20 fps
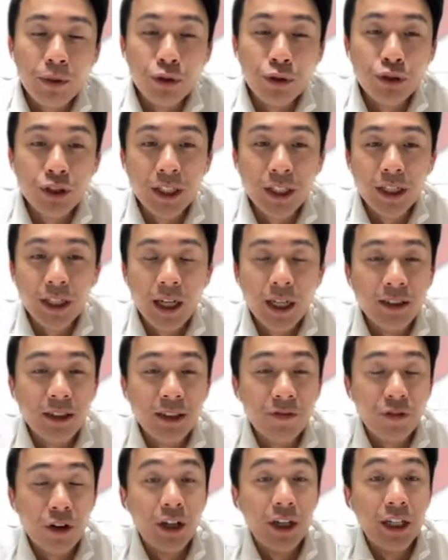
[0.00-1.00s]
using it as
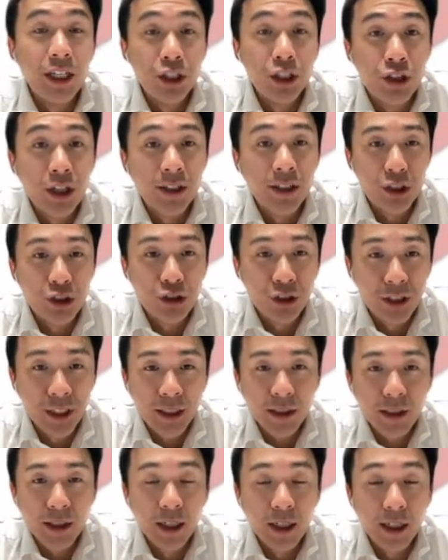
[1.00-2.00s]
a, for intraday
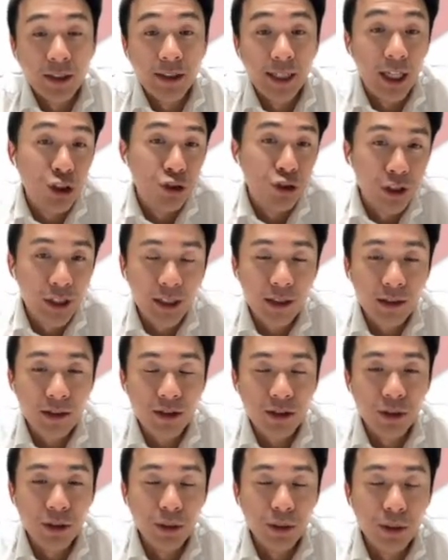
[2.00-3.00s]
trading, uh, day trading.
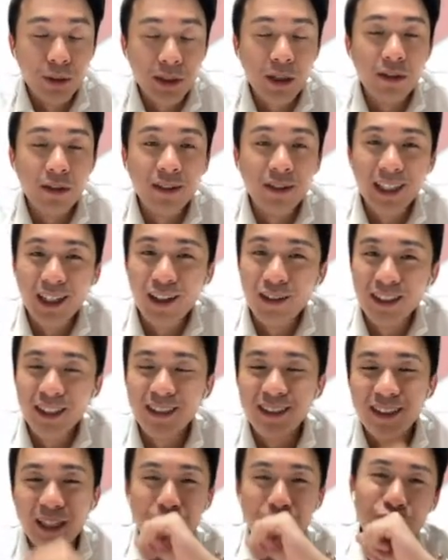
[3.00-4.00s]
So some of the
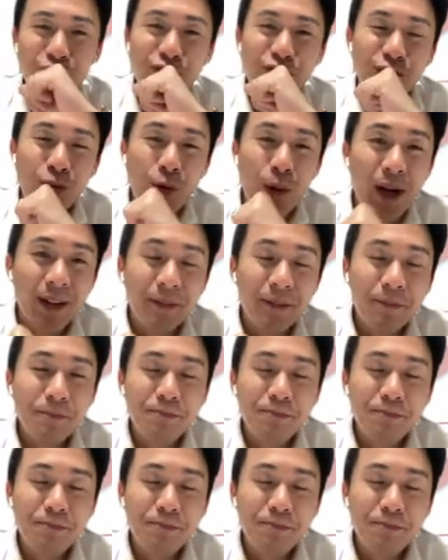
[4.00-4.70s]
DLCs they move quite